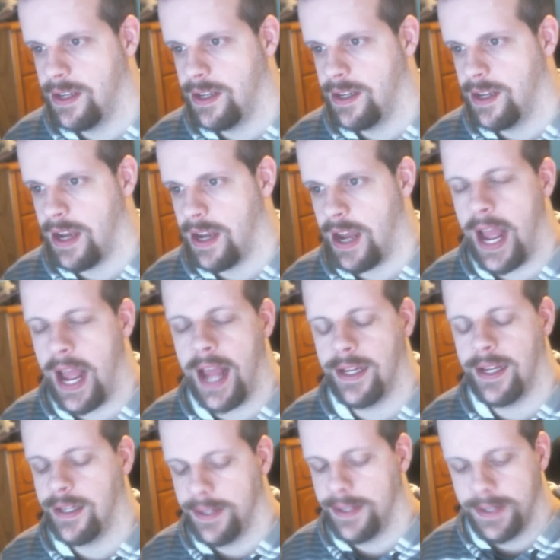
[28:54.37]
I,
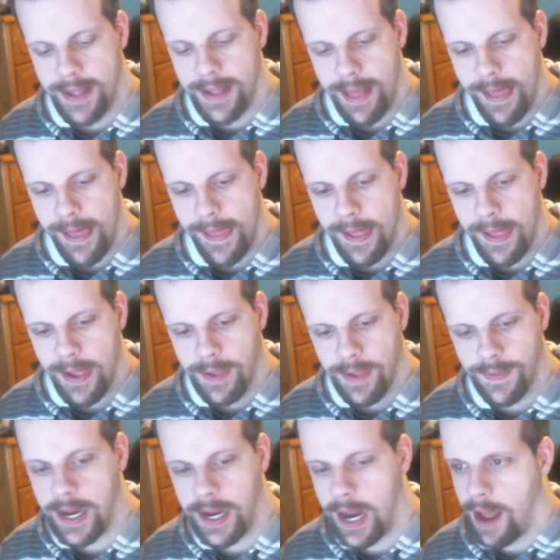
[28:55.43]
then
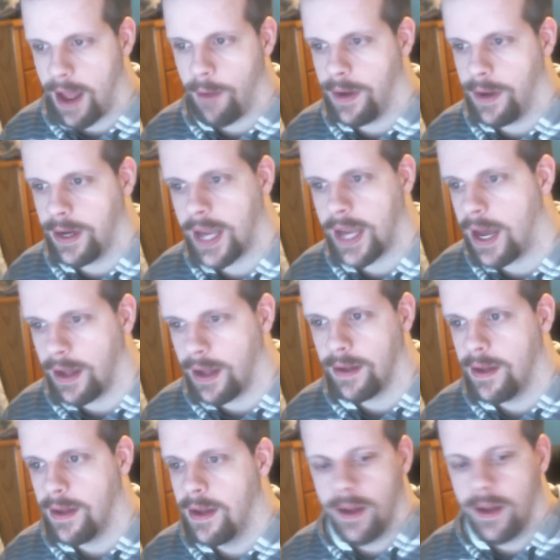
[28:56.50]
I, went and got a,
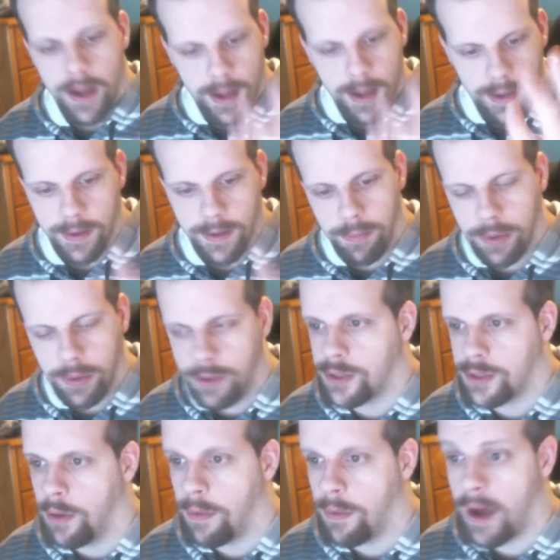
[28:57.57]
a blue
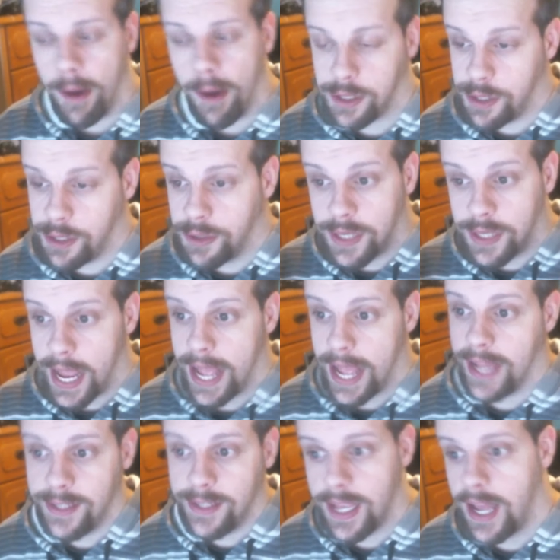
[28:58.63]
snowball. I was using
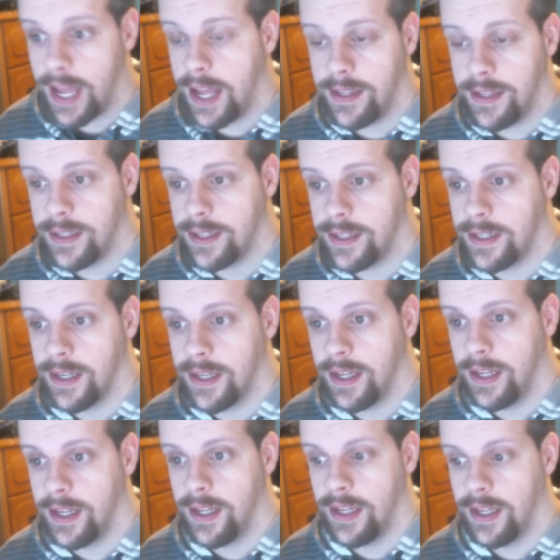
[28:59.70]
headsets,
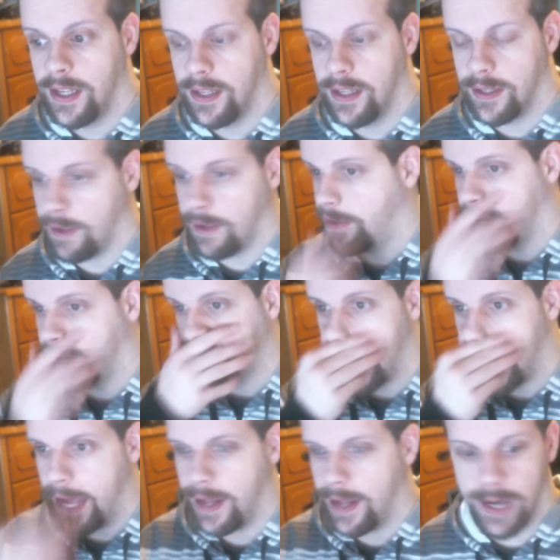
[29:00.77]
stuff like
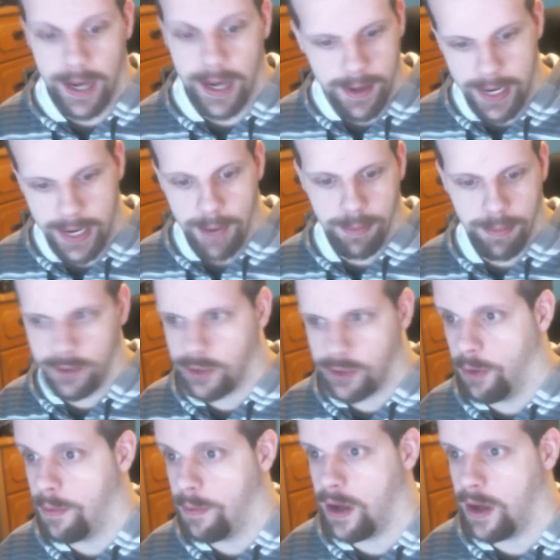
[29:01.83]
that, and I got blue snowball.